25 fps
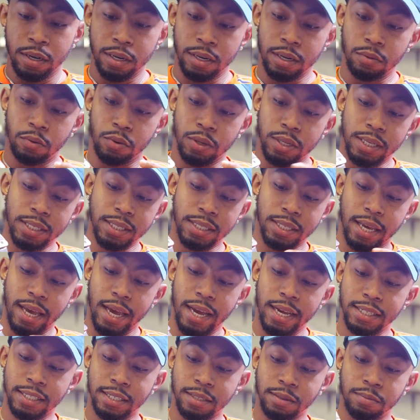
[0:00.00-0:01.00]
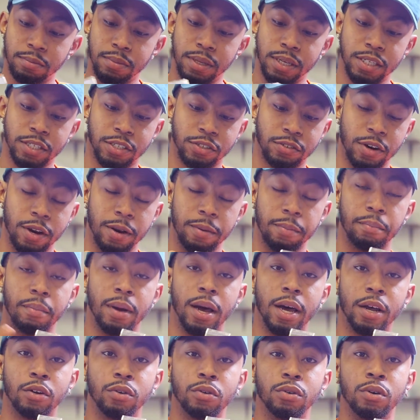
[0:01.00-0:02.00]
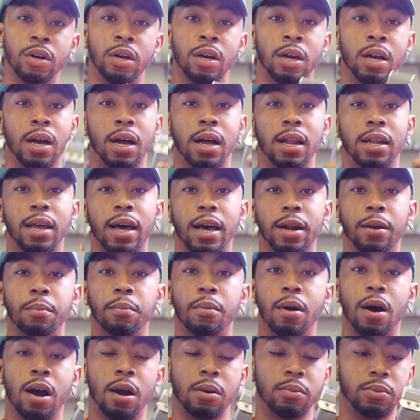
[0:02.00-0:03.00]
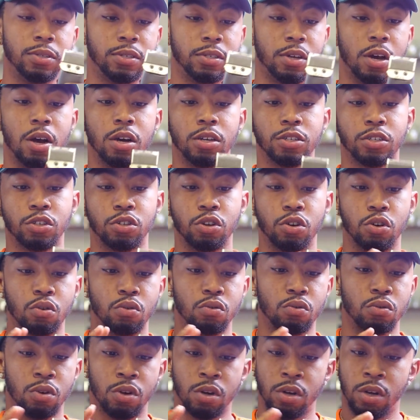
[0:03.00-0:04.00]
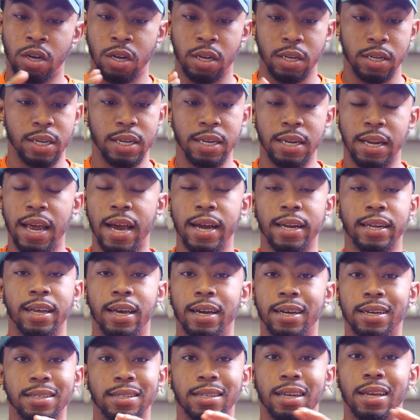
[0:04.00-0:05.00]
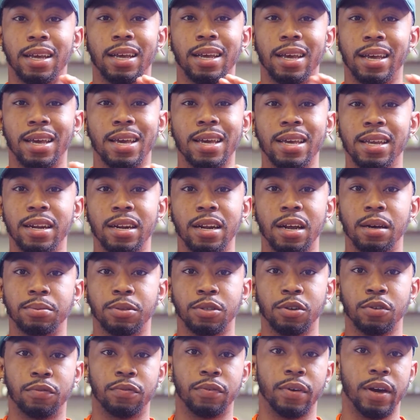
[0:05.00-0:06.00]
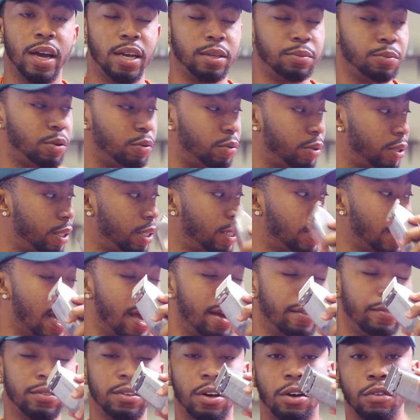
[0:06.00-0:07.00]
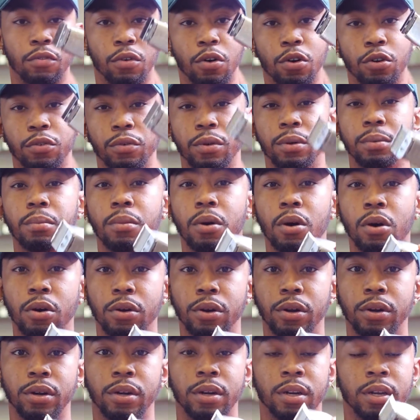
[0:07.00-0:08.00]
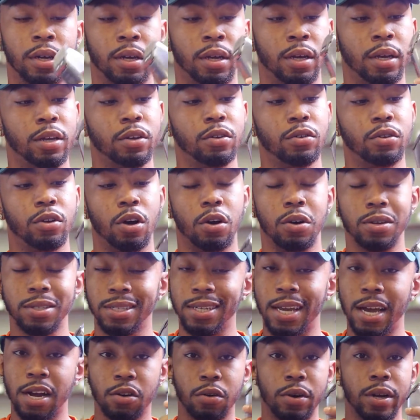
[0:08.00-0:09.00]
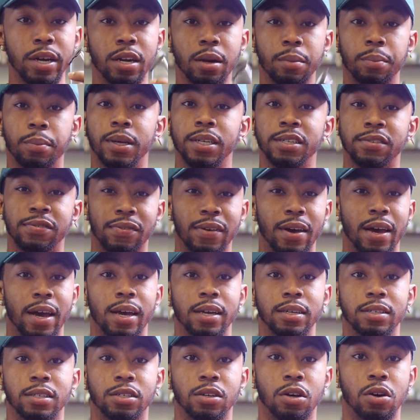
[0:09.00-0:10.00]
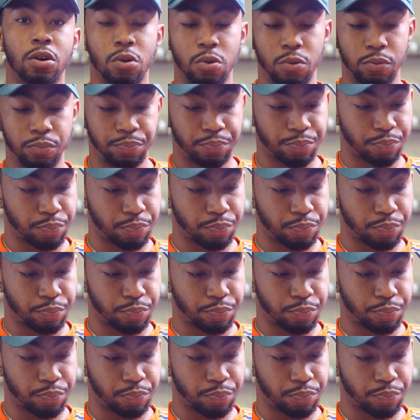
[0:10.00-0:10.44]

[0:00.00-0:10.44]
with this casing being straight metal, a lot of barbers also didn't like that because it heated up so fast. But with this having a rotary motor, you know, it's not gonna heat up as fast, so